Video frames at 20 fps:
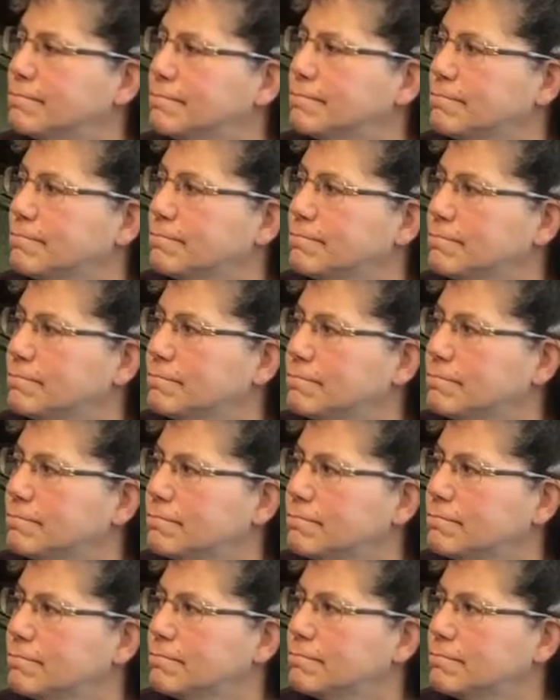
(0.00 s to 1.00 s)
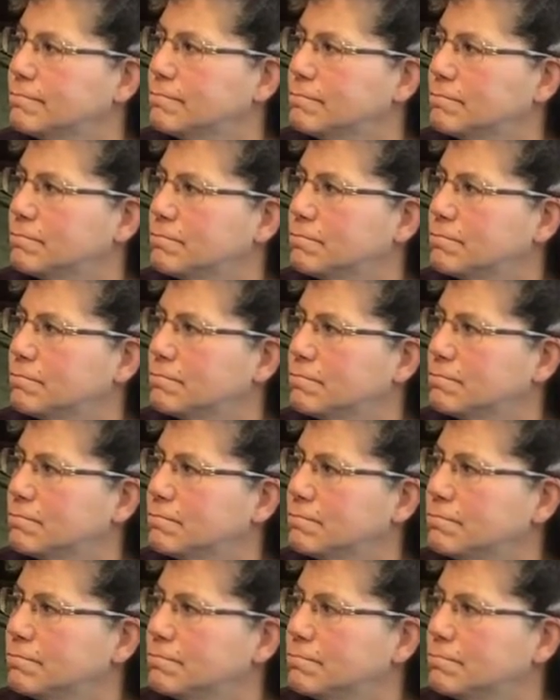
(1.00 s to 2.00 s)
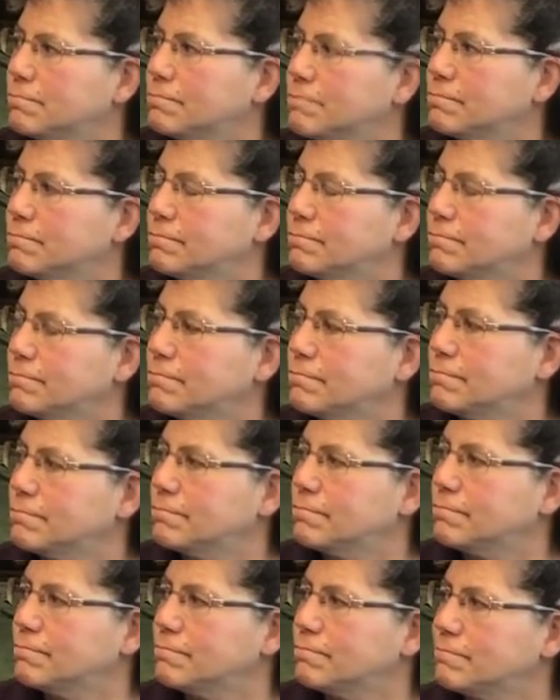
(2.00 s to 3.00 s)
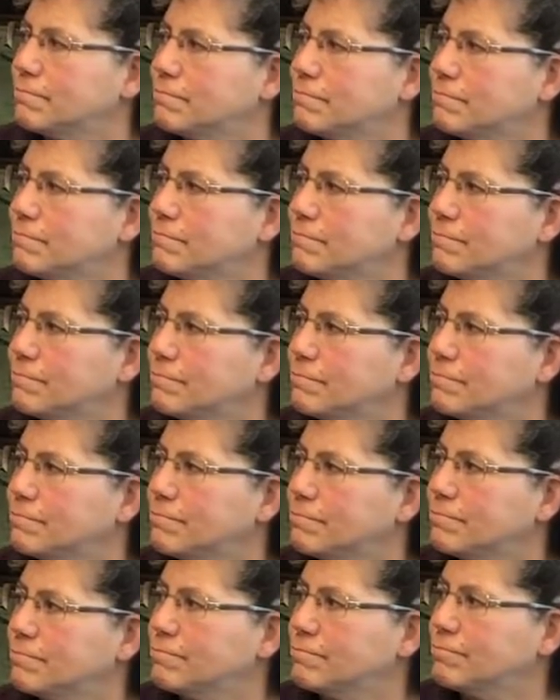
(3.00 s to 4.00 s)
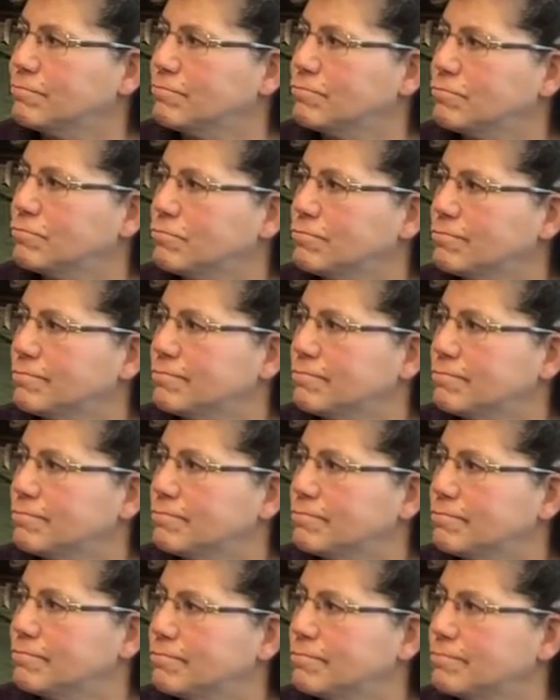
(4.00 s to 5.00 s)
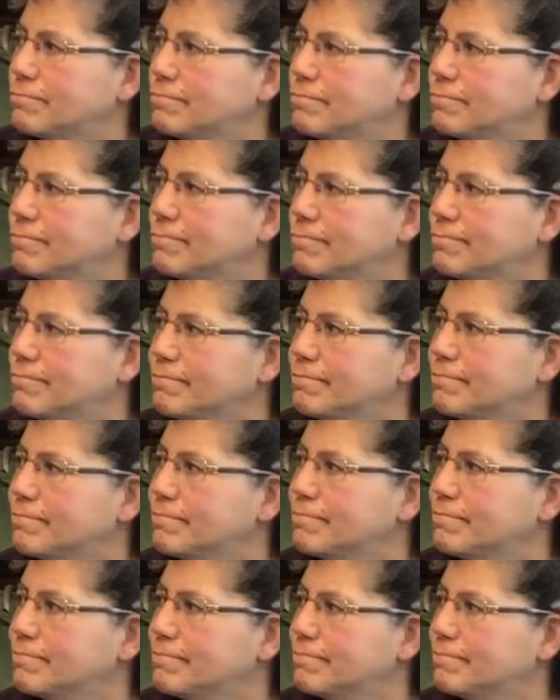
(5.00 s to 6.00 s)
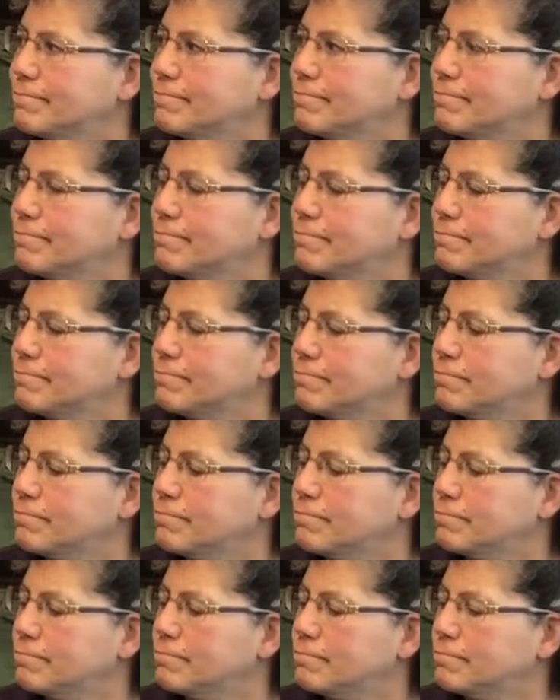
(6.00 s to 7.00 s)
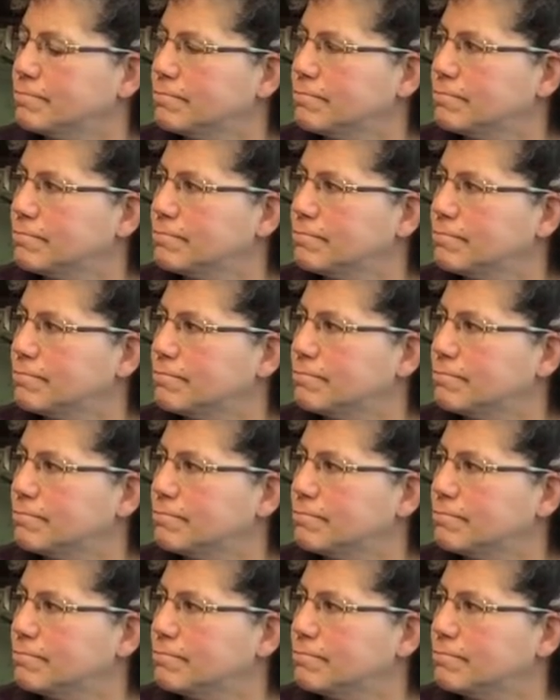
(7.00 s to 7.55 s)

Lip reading: The person shown says nothing.